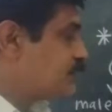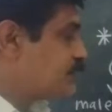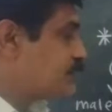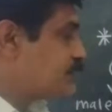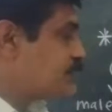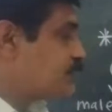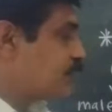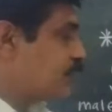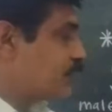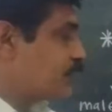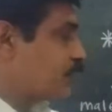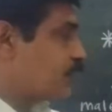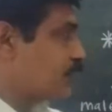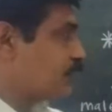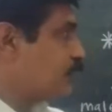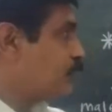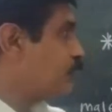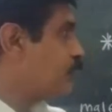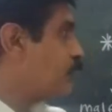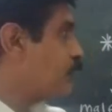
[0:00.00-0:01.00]
is all
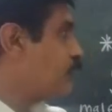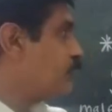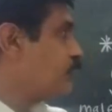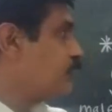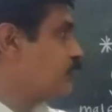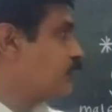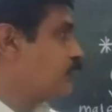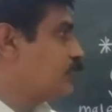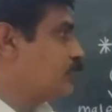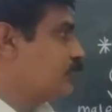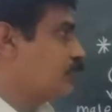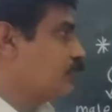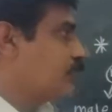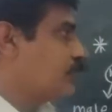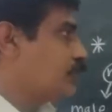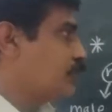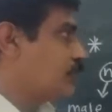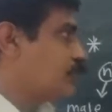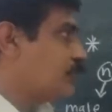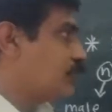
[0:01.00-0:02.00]
about
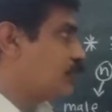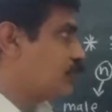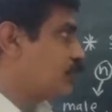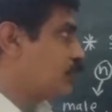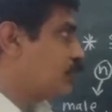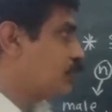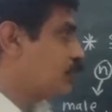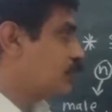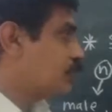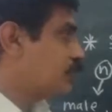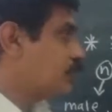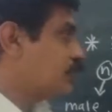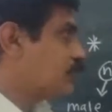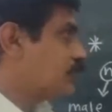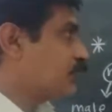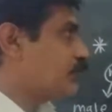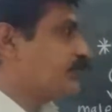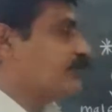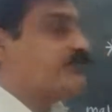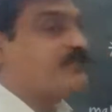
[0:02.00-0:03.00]
the
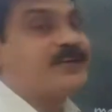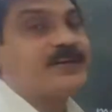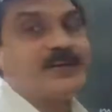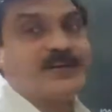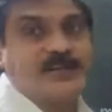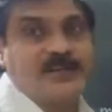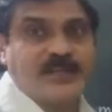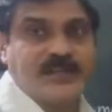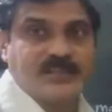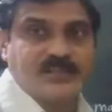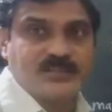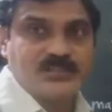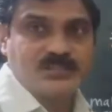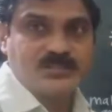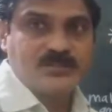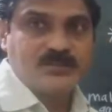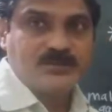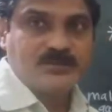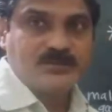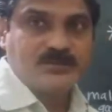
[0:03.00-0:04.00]
double
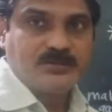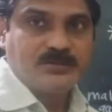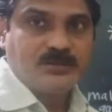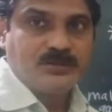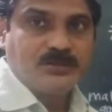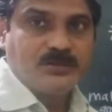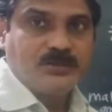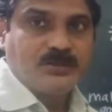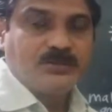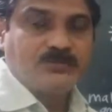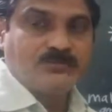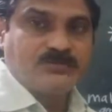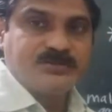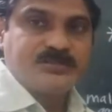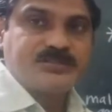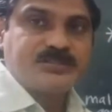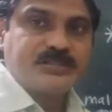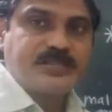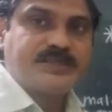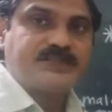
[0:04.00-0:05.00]
fertilization which
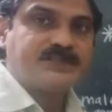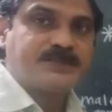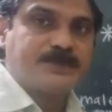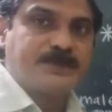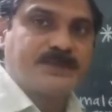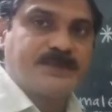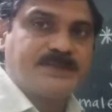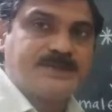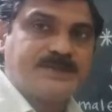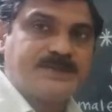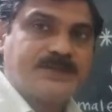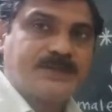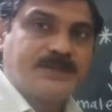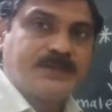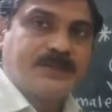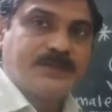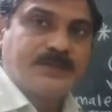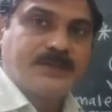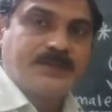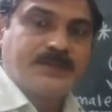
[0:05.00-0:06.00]
takes place
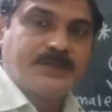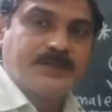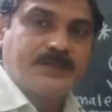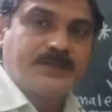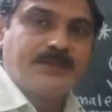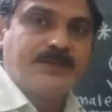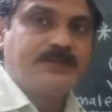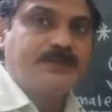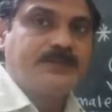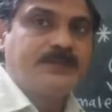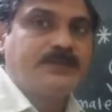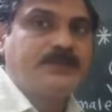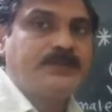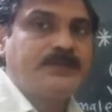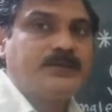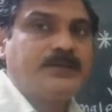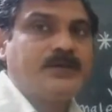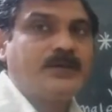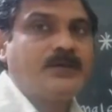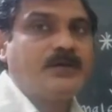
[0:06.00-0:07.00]
in the
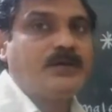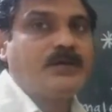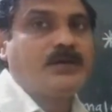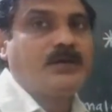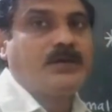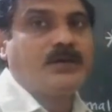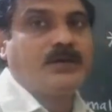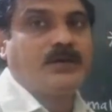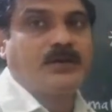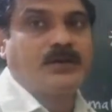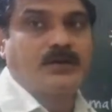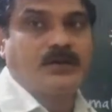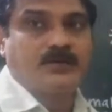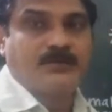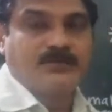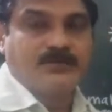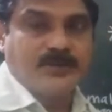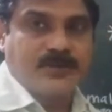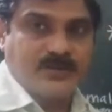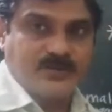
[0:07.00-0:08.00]

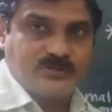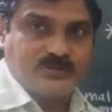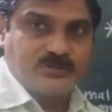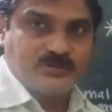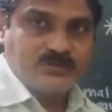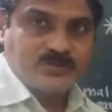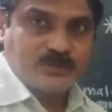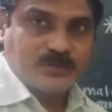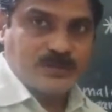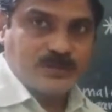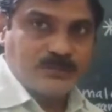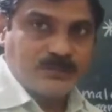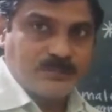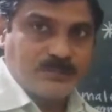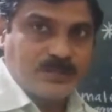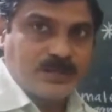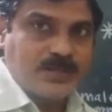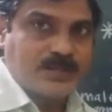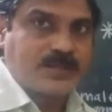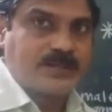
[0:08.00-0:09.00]
angiosperm,
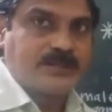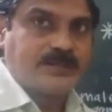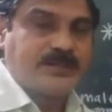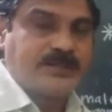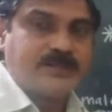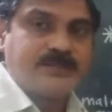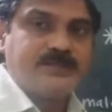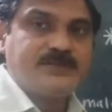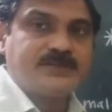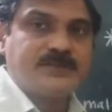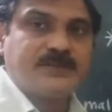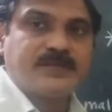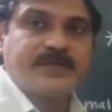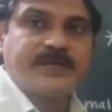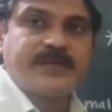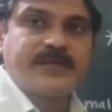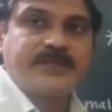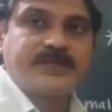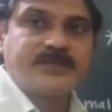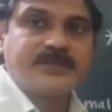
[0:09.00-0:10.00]
and it is a
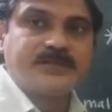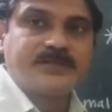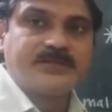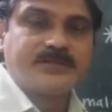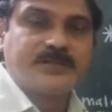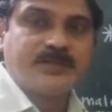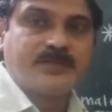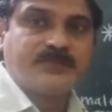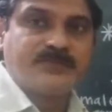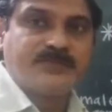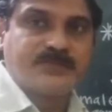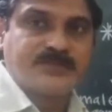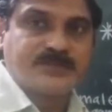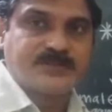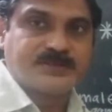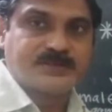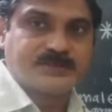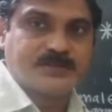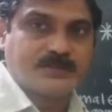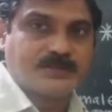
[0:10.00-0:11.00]
characteristic
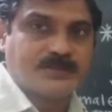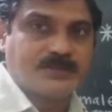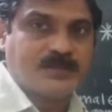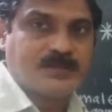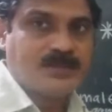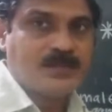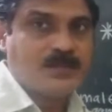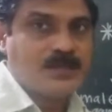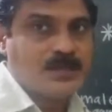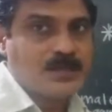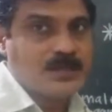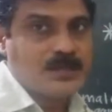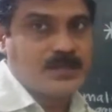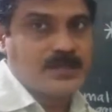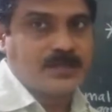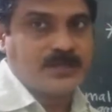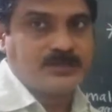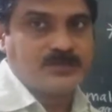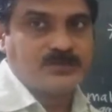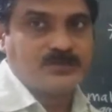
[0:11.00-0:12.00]
features of the
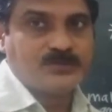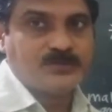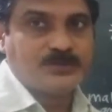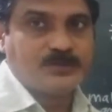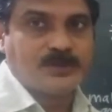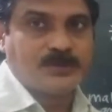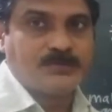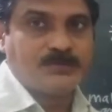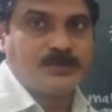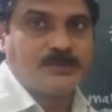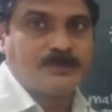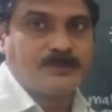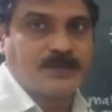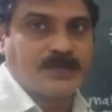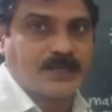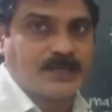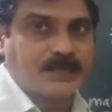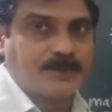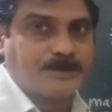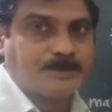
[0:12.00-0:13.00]
angiospermic
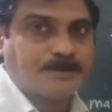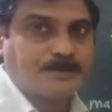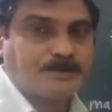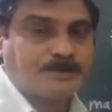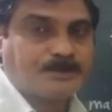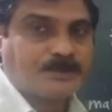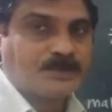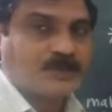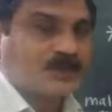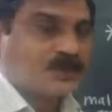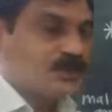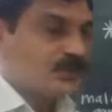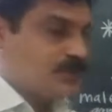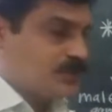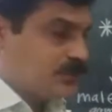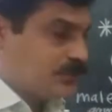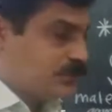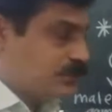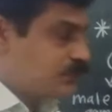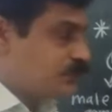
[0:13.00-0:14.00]
plant.
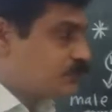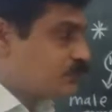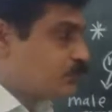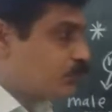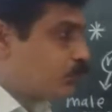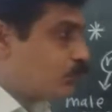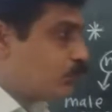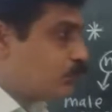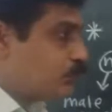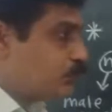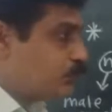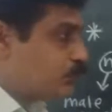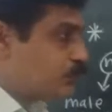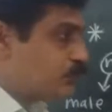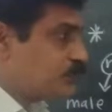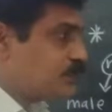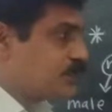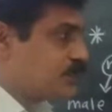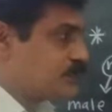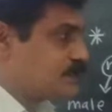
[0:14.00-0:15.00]
This whole
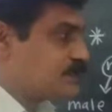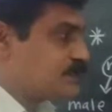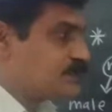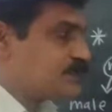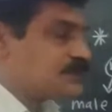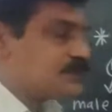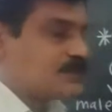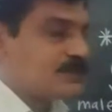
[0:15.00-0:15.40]
process